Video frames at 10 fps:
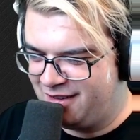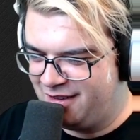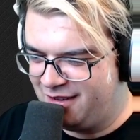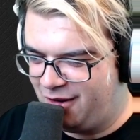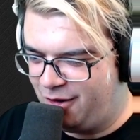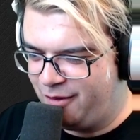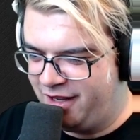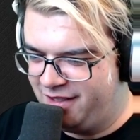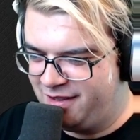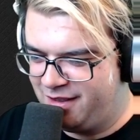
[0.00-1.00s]

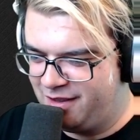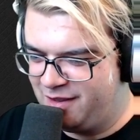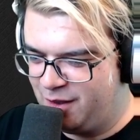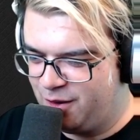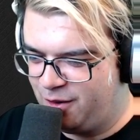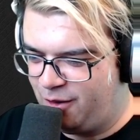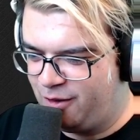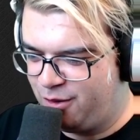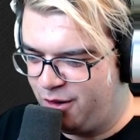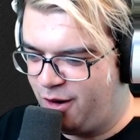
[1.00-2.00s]
Always consider all
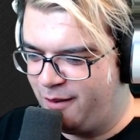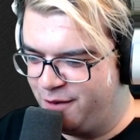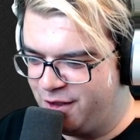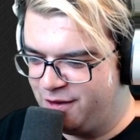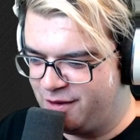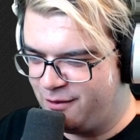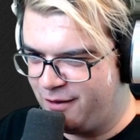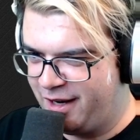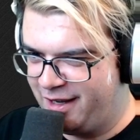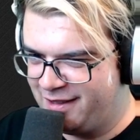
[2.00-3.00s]
three options.
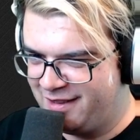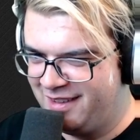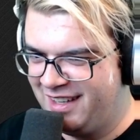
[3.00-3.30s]
Raise.